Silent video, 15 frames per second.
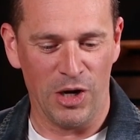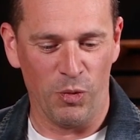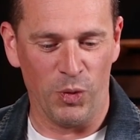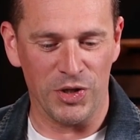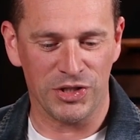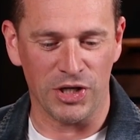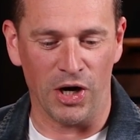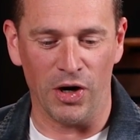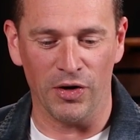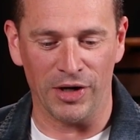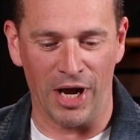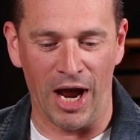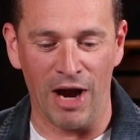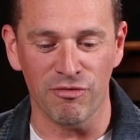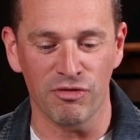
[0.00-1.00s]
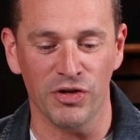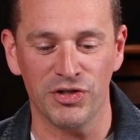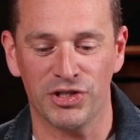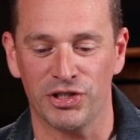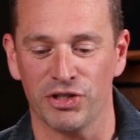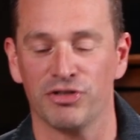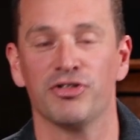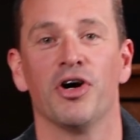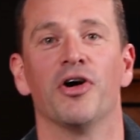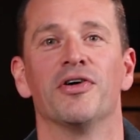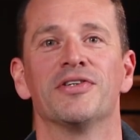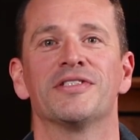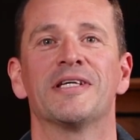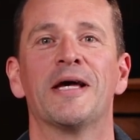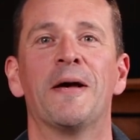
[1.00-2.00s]
we're told a rooster
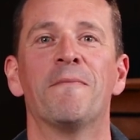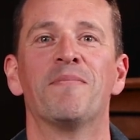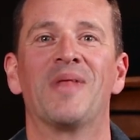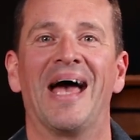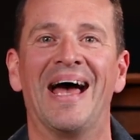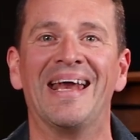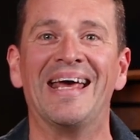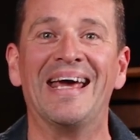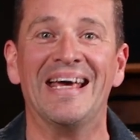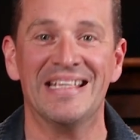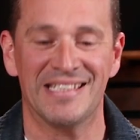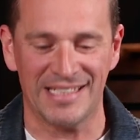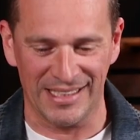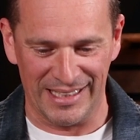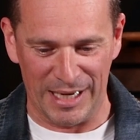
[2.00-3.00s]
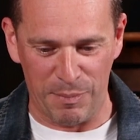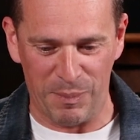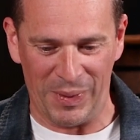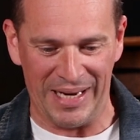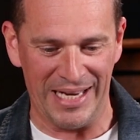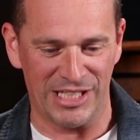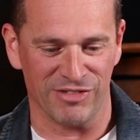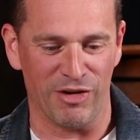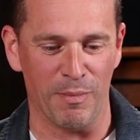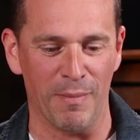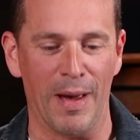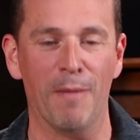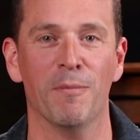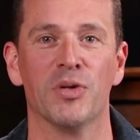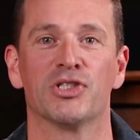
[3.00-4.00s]
crows, and instantly Peter
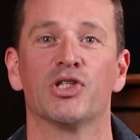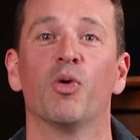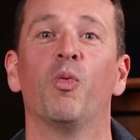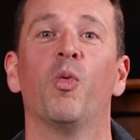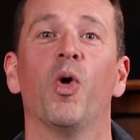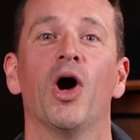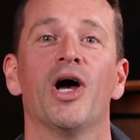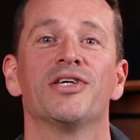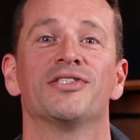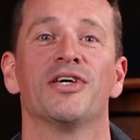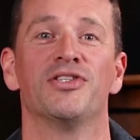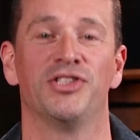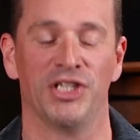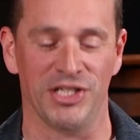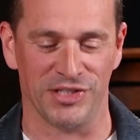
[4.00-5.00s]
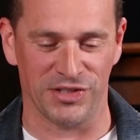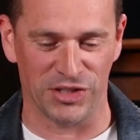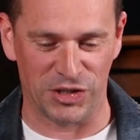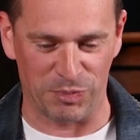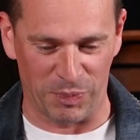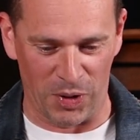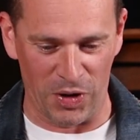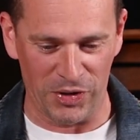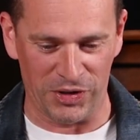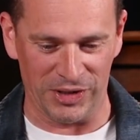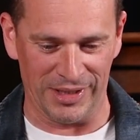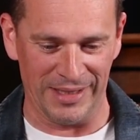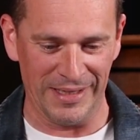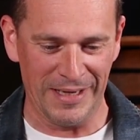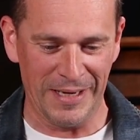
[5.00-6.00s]
remembers the words that Jesus has
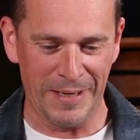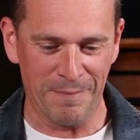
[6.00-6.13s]
spoken.